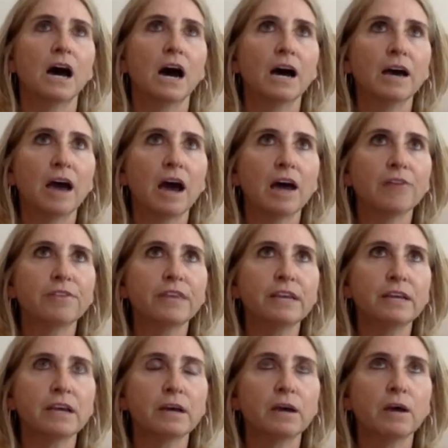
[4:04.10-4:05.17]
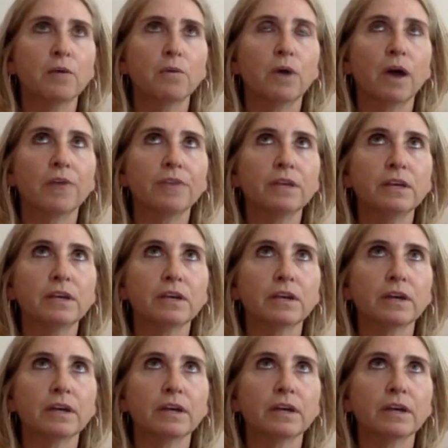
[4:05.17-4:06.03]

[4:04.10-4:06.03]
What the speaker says: I think,